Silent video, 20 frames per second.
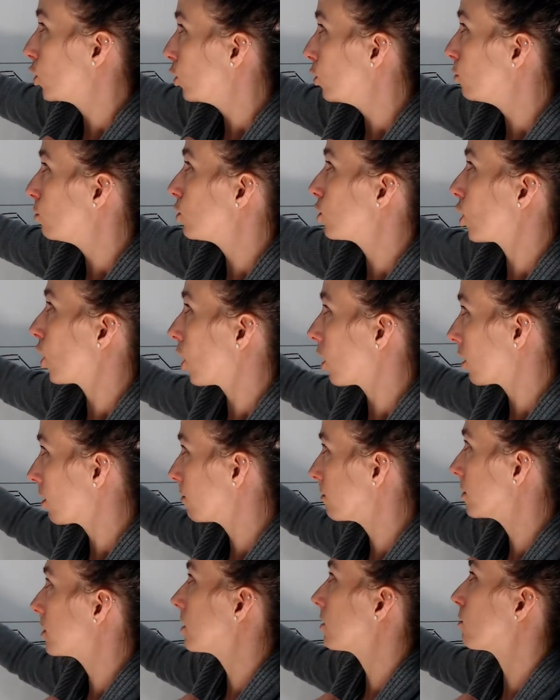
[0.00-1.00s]

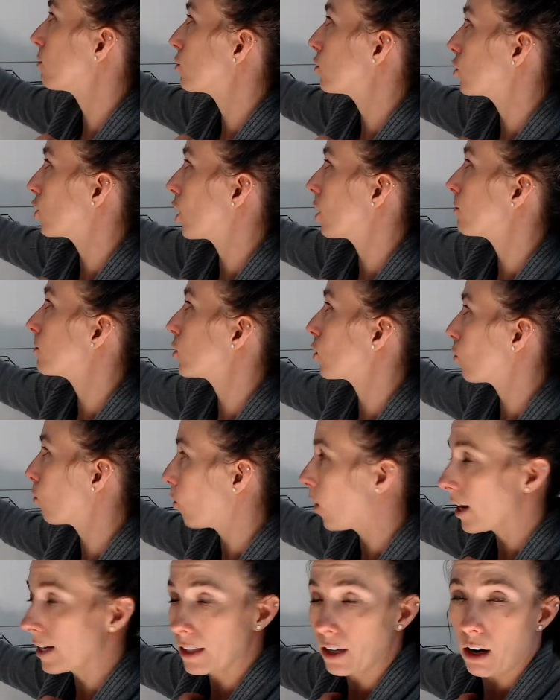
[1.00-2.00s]
charms, those charms are
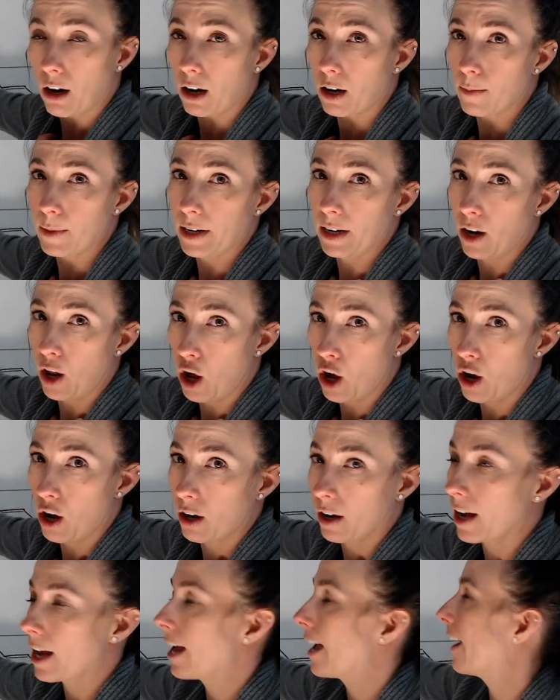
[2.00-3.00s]
1 carbon
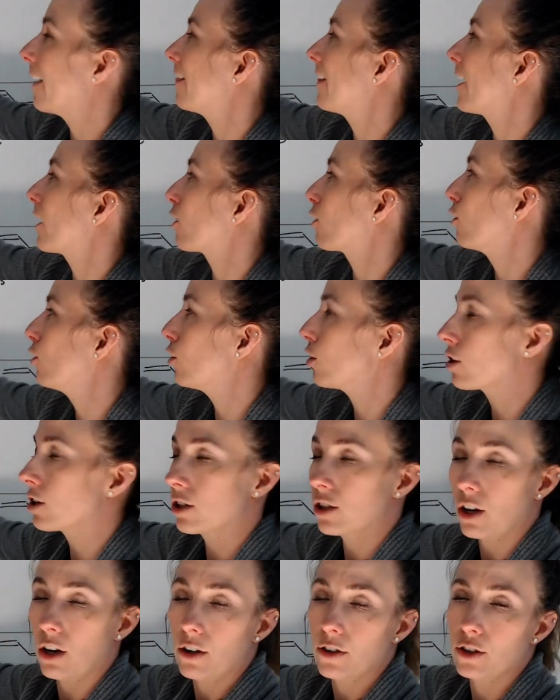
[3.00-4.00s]
long and they are hooked
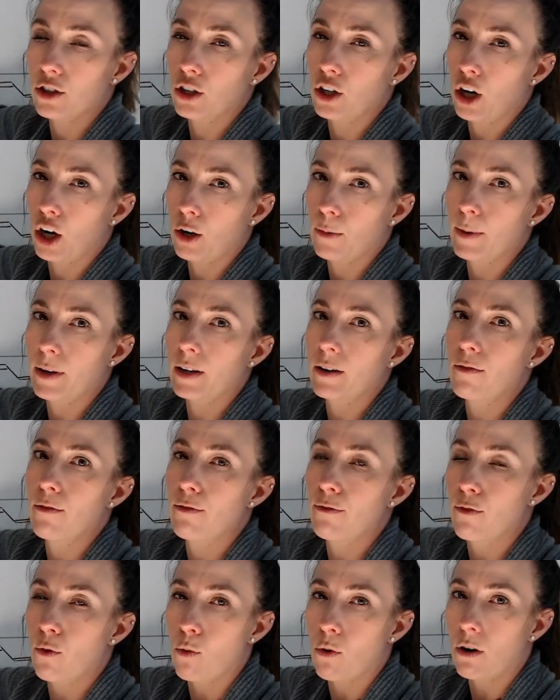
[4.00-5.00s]
onto carbon
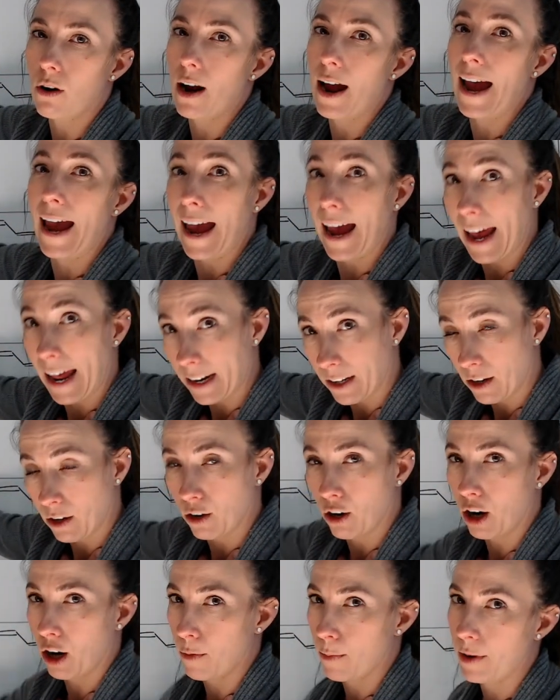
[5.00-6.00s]
4 and
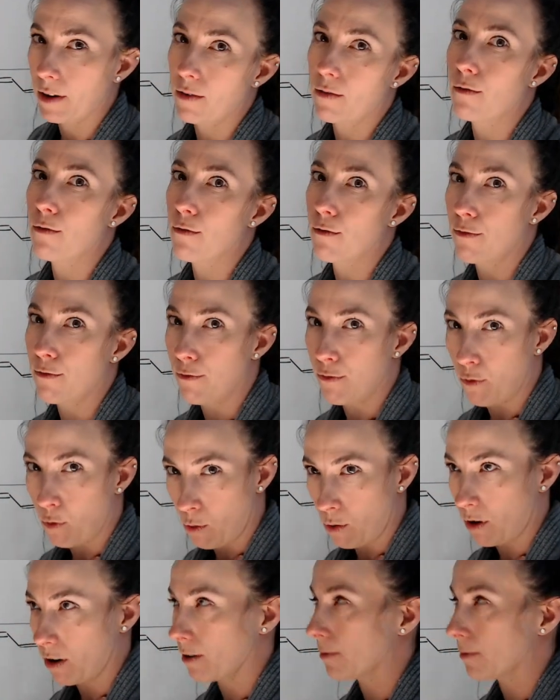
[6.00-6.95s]
carbon 4.